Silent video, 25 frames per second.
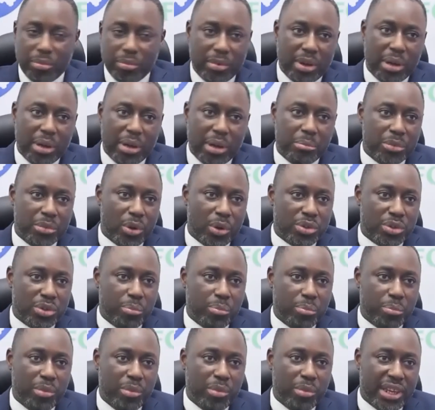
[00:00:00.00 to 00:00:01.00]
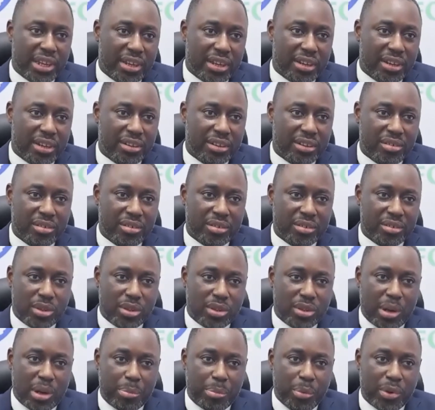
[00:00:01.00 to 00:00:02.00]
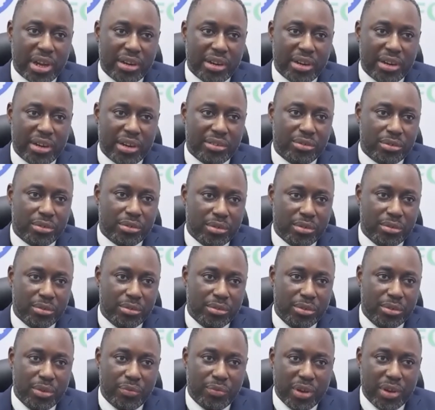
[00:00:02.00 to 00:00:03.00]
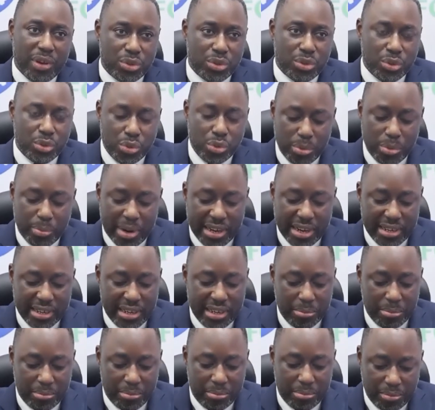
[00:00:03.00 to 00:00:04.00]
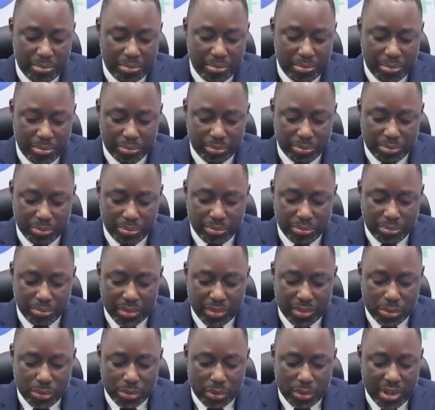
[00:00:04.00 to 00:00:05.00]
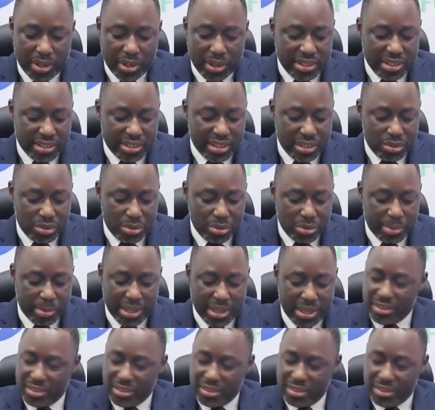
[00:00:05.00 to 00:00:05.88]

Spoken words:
link so that people can refer to you by name. So ladies and gentlemen,